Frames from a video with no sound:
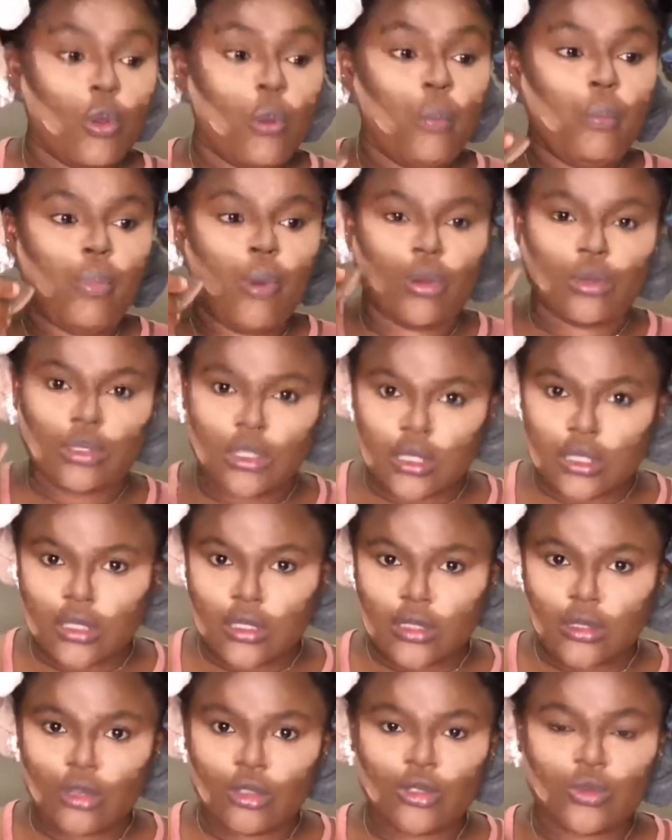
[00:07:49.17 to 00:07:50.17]
But
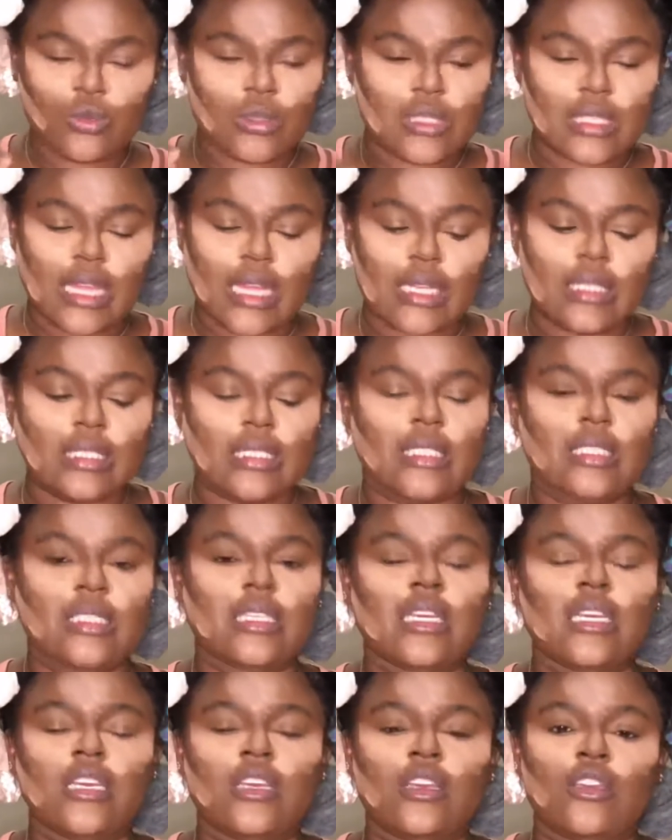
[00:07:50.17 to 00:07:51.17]
notwithstanding,
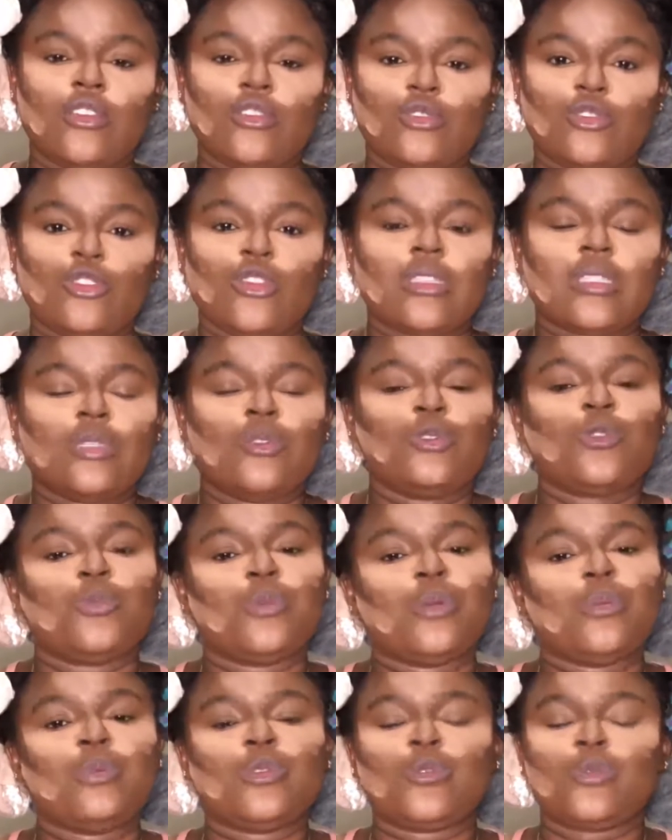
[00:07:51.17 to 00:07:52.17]
you just need to be
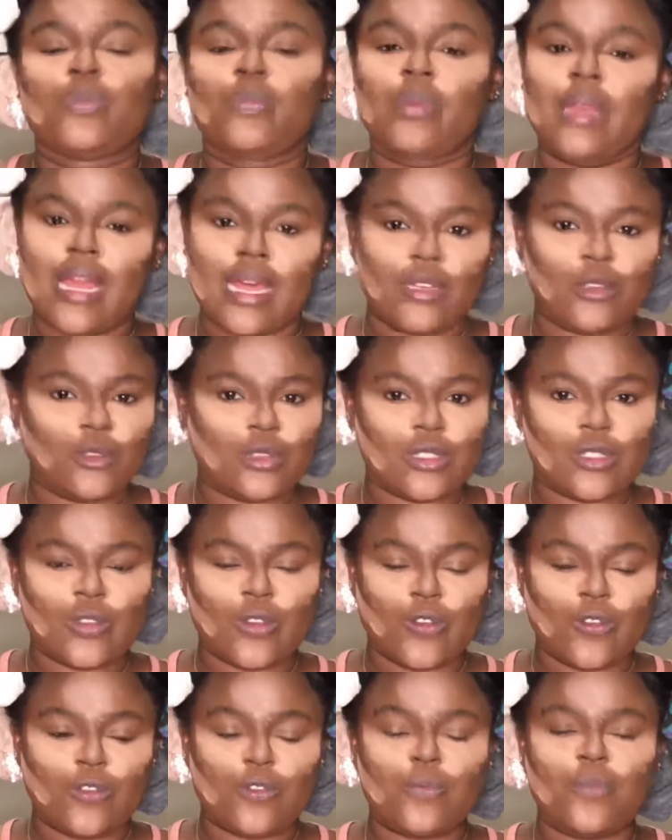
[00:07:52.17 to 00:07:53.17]
able to plan
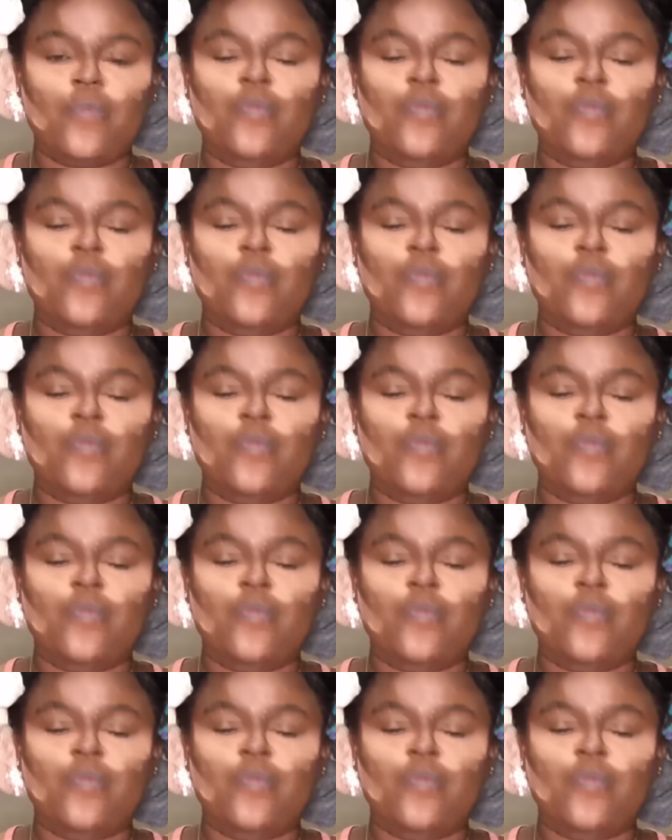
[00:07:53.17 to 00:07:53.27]
yourself.